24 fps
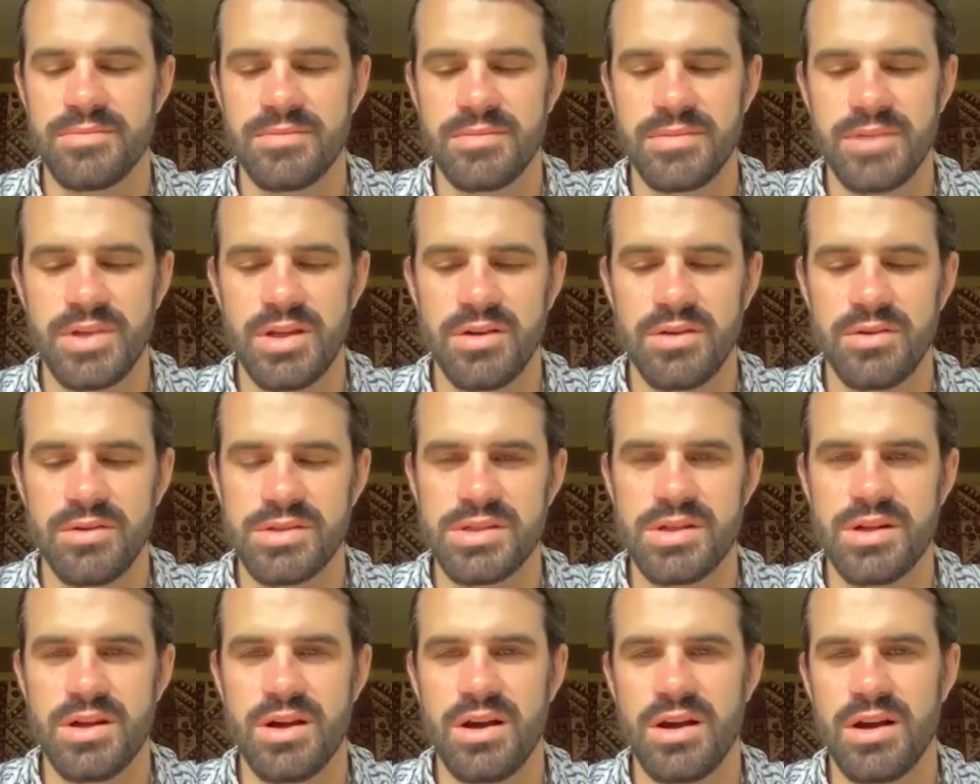you know,
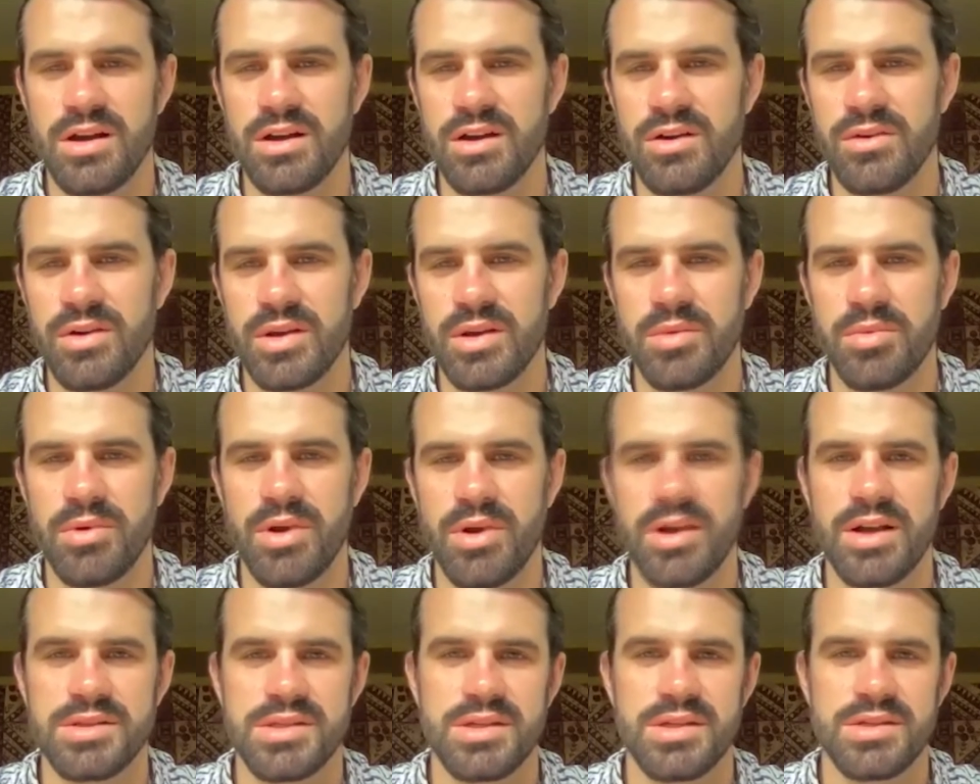it's an ongoing
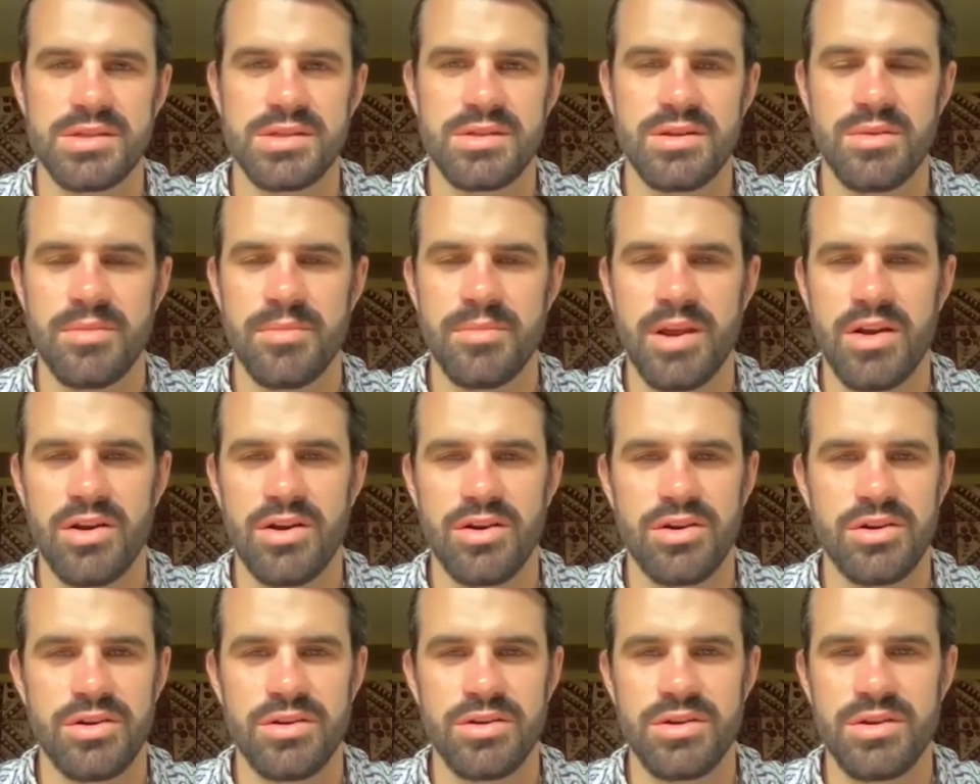process, and no
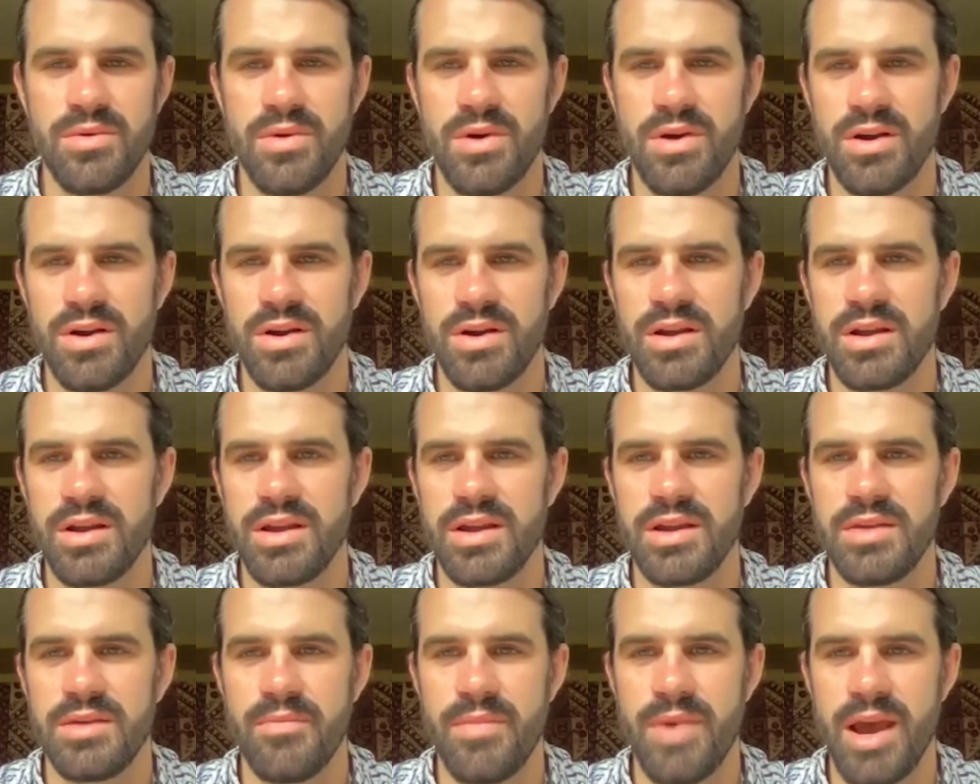matter who you are,
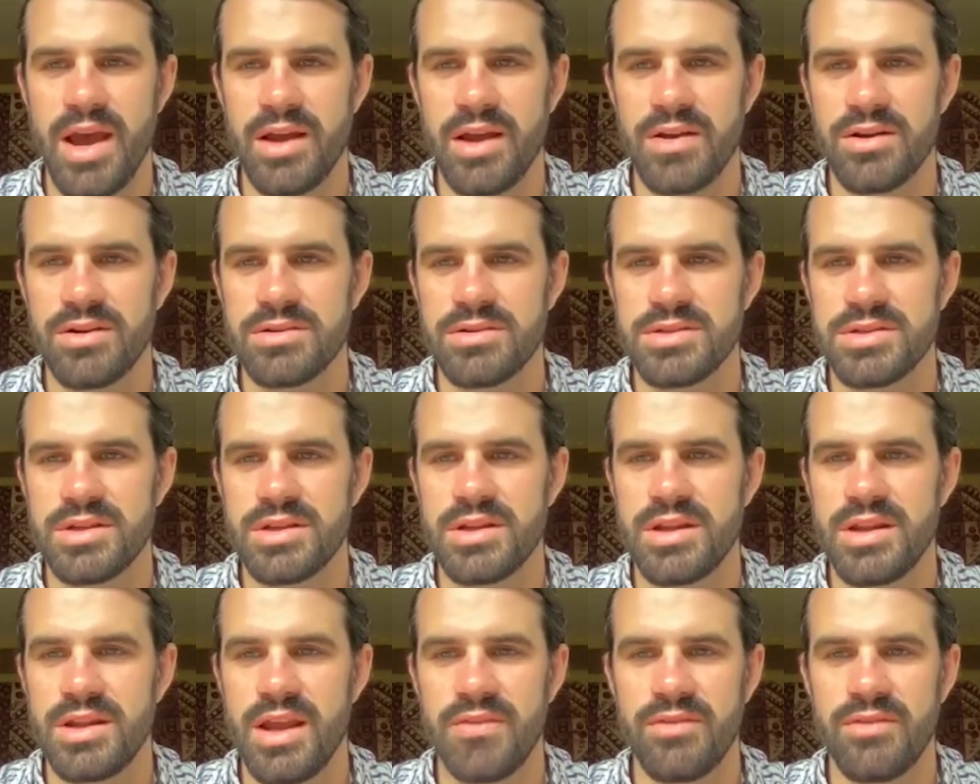it matters,
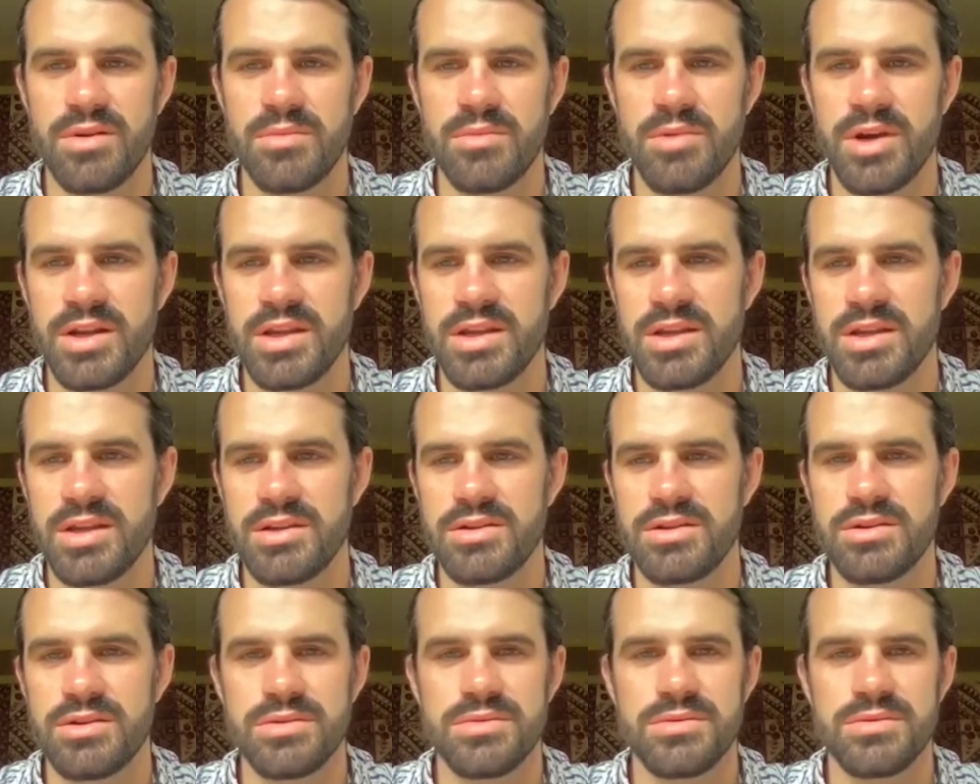and everybody can
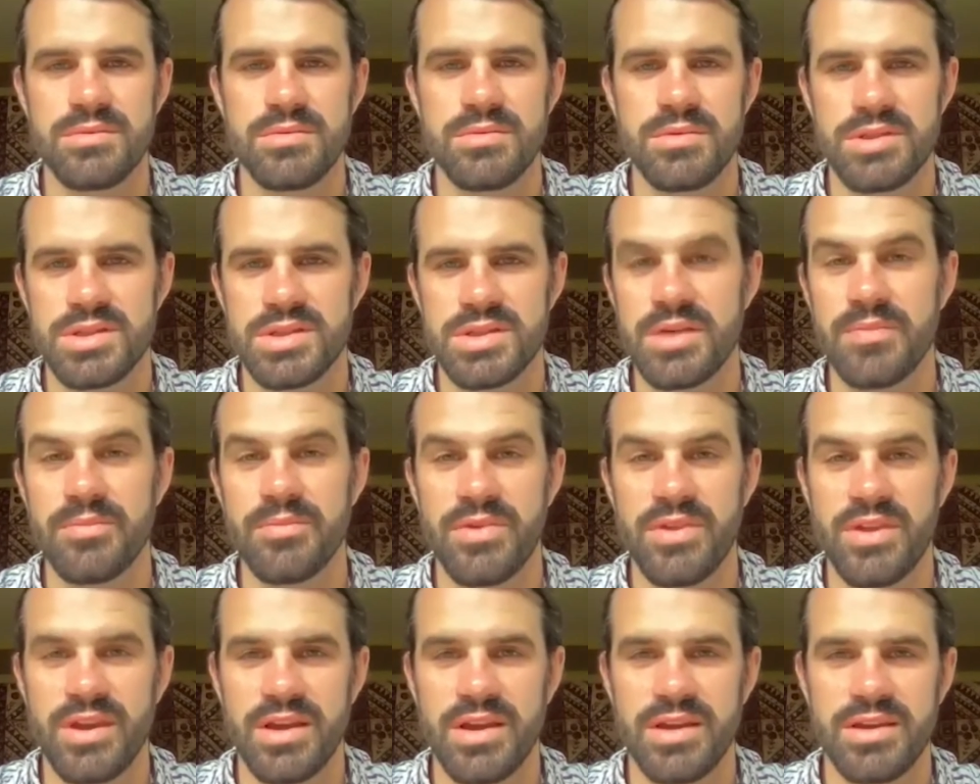do
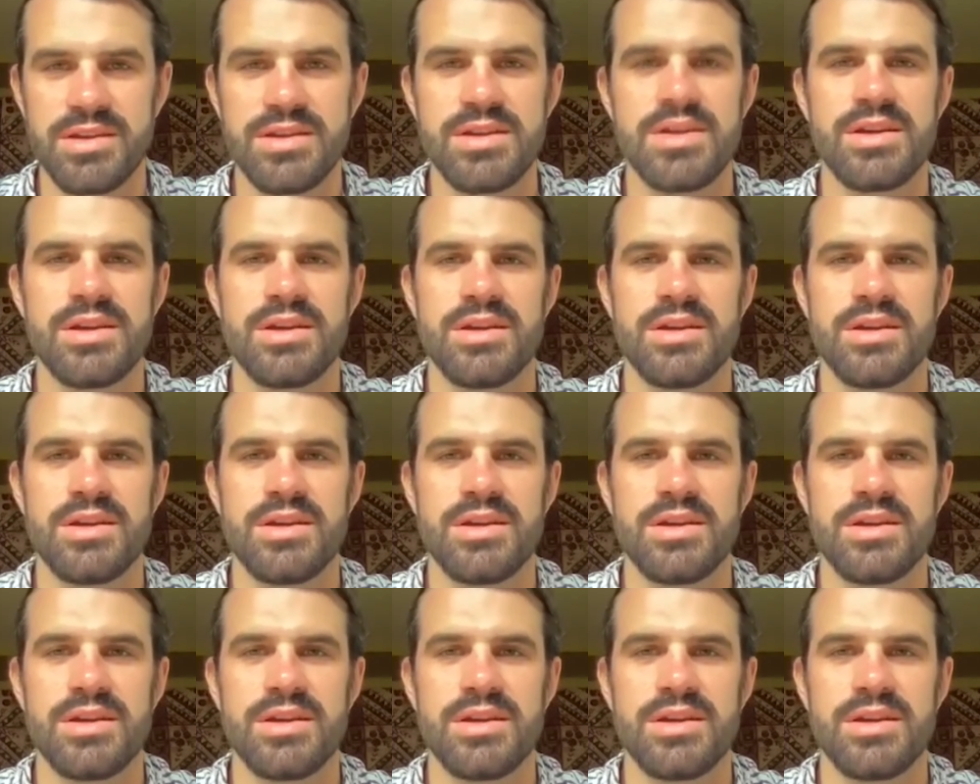something